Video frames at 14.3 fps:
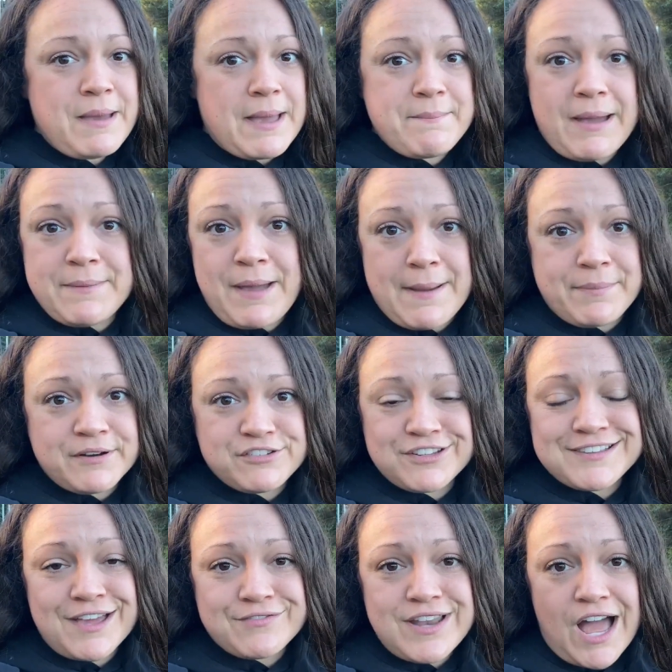my peppers
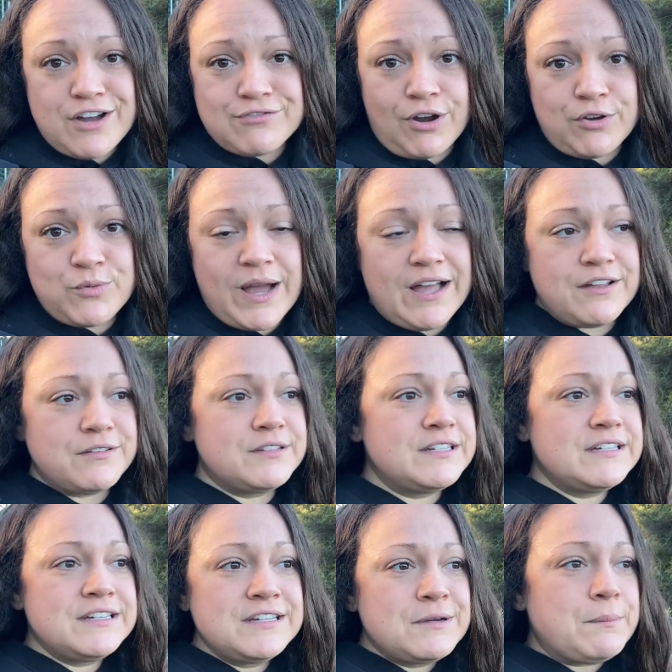just have not grown well,
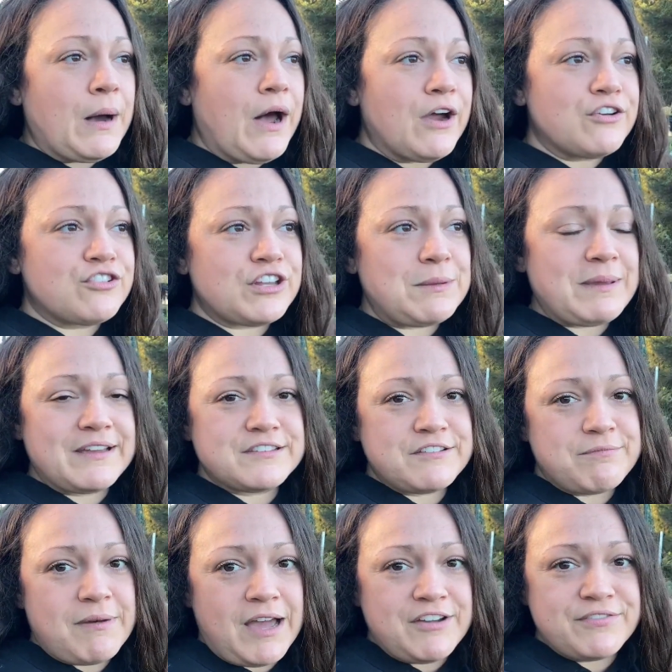partially because of
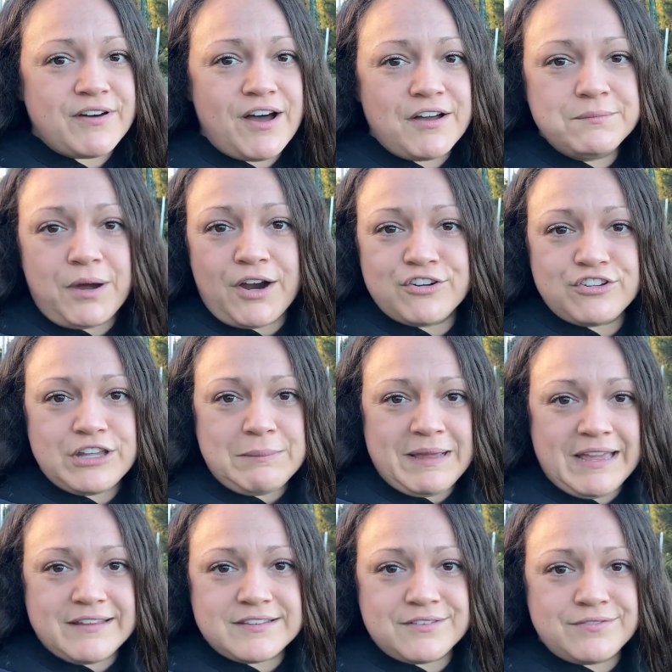my fault, partially
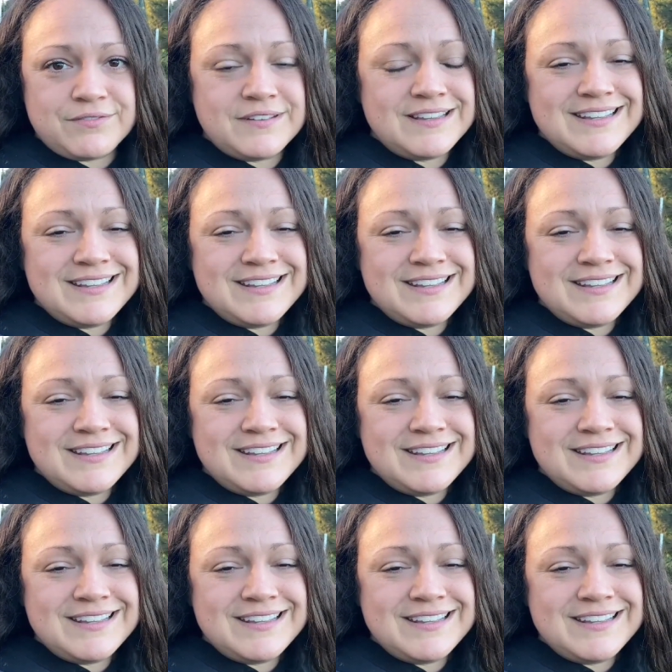because of,